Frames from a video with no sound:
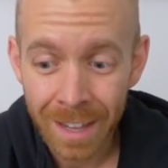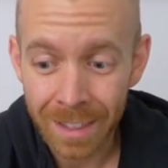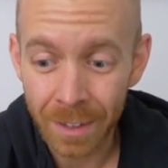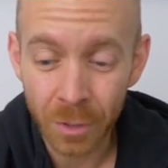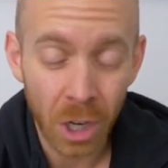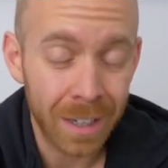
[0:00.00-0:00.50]

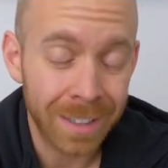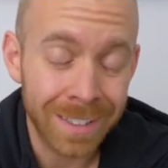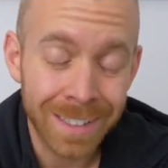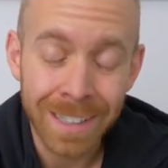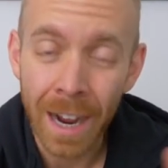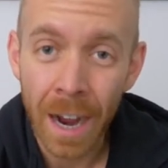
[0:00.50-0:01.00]
They've got an
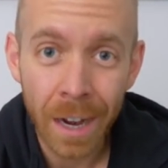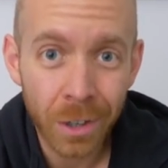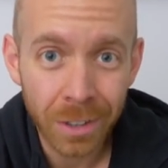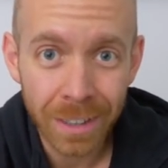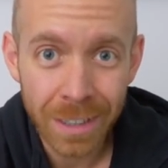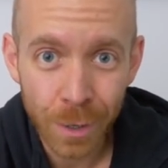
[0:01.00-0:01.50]

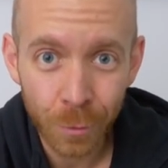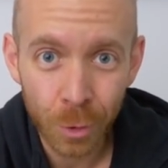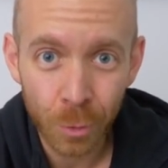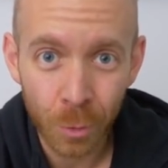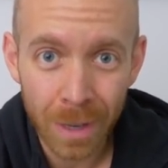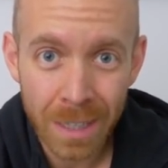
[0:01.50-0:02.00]
entirely
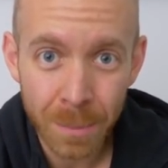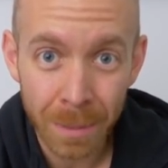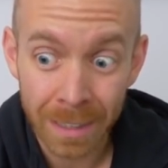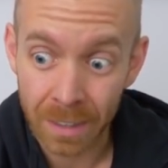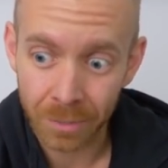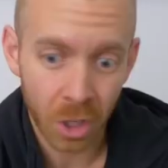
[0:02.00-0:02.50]
different race
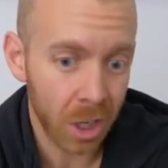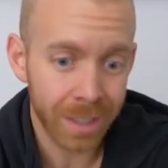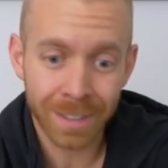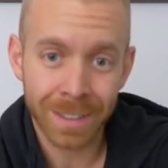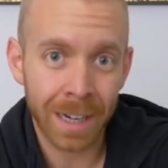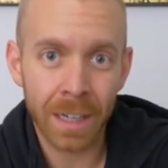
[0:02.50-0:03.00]
plan. They've got an
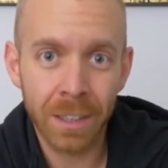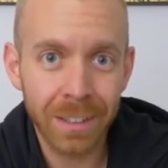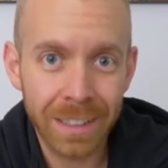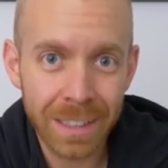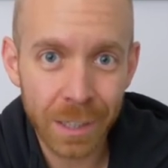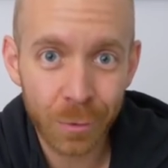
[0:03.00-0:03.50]

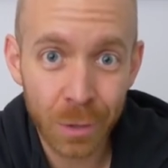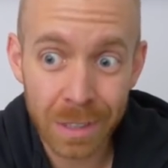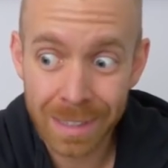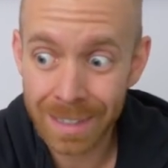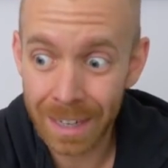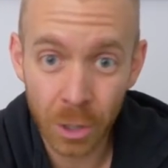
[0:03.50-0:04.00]
entirely different
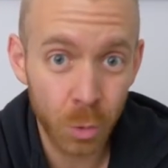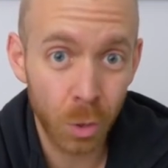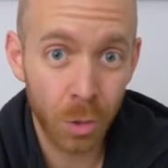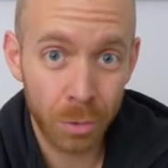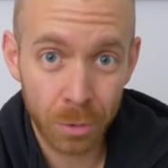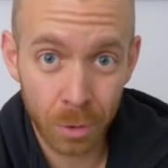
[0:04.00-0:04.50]

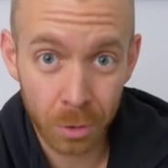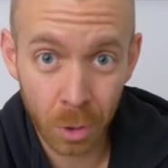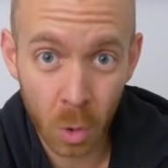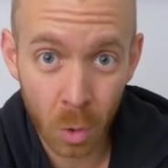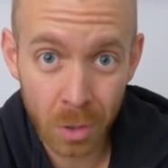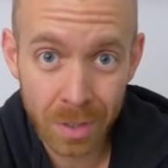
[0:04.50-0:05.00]
schedule throughout the
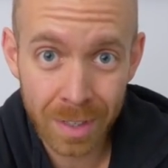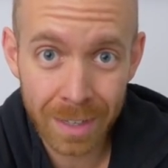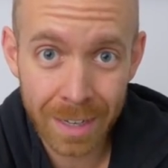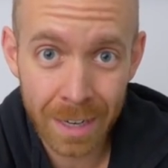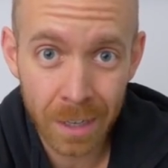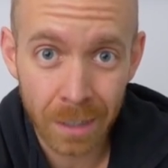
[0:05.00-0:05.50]
course of
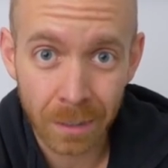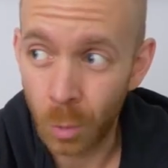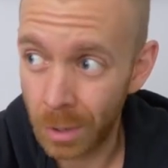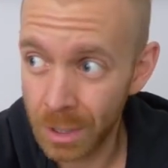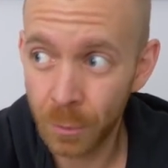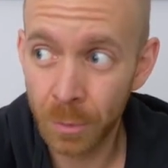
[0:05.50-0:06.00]
the year.
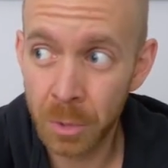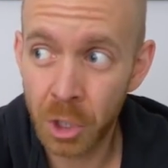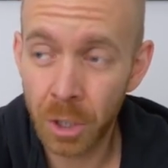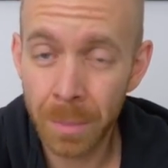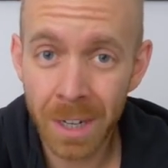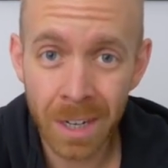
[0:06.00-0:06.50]
One's from
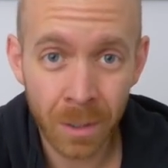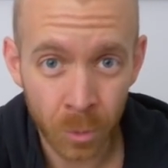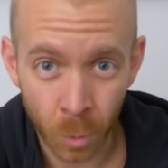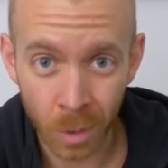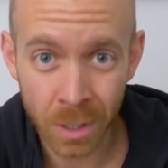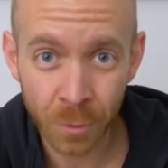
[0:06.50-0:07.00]
Germany,
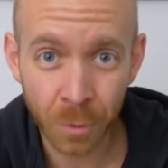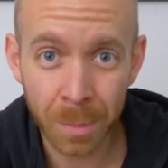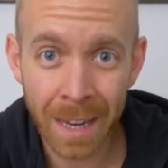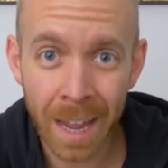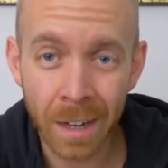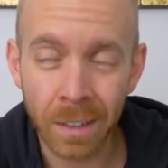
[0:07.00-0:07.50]
one's from
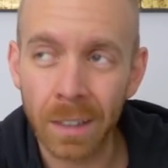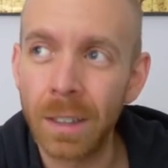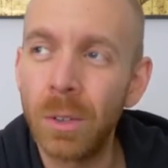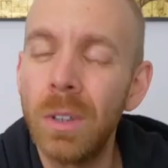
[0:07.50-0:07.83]
Canada.